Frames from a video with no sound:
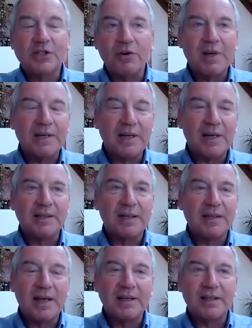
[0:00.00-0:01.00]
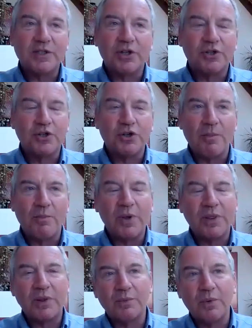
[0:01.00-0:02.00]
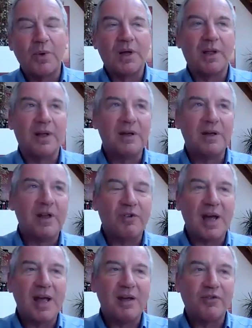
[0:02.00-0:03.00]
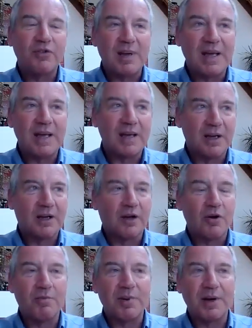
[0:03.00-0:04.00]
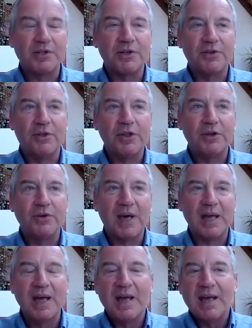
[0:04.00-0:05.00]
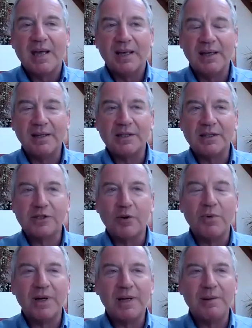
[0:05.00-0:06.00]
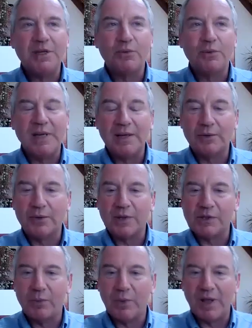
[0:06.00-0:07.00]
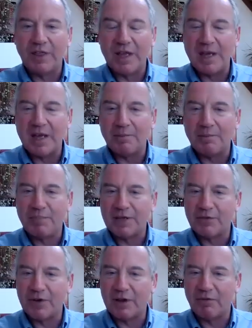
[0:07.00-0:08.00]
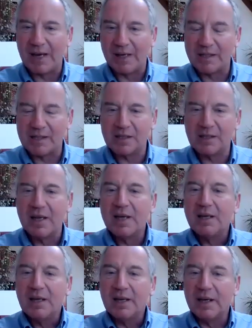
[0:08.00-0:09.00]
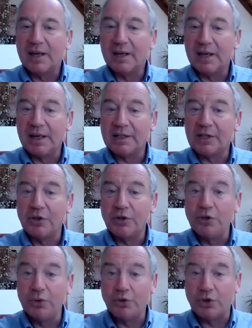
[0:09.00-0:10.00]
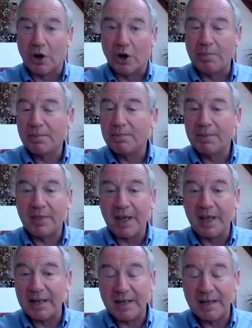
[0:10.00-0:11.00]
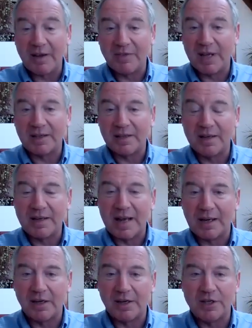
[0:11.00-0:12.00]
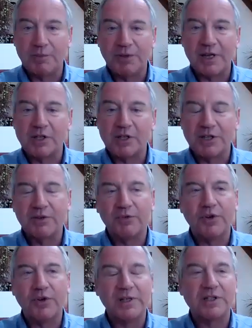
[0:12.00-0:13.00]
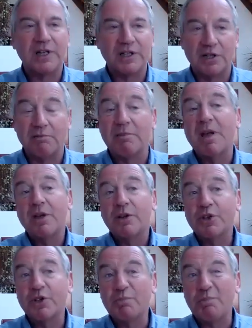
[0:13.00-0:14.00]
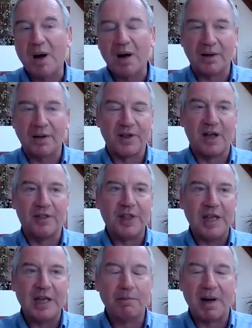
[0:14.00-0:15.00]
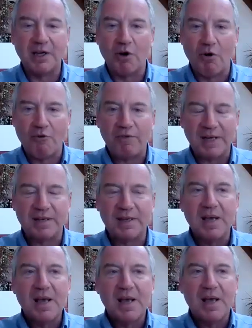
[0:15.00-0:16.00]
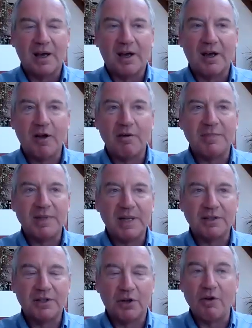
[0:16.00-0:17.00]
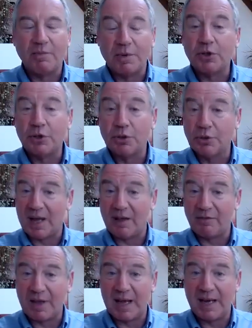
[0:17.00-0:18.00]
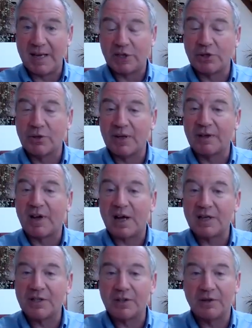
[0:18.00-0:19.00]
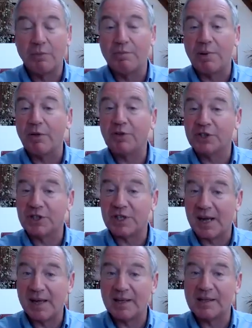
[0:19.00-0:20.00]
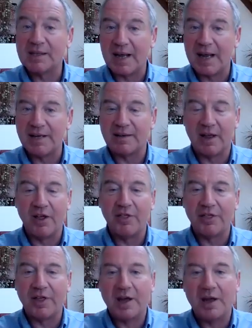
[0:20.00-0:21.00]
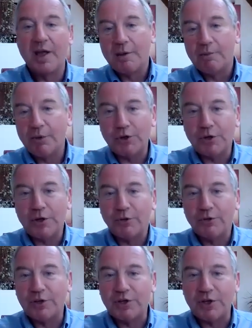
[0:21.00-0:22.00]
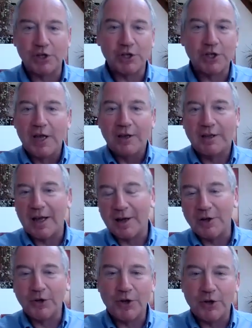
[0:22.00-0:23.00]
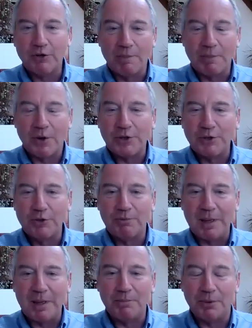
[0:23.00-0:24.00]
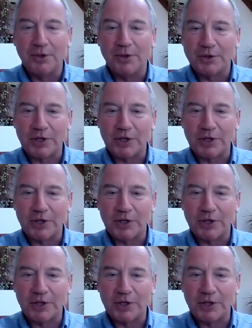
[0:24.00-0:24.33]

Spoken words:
is. So it is a job with, well, if I have to make a comparison to the UK, it is somewhere in between Chris Withy and Patrick Vallance. It's a new job. They didn't have that in the Netherlands, but there's lots of criticism sparked, I think, by COVID, that the government should have a national advisor on both science and healthcare. But, you know, the Dutch, they're not going to appoint two people.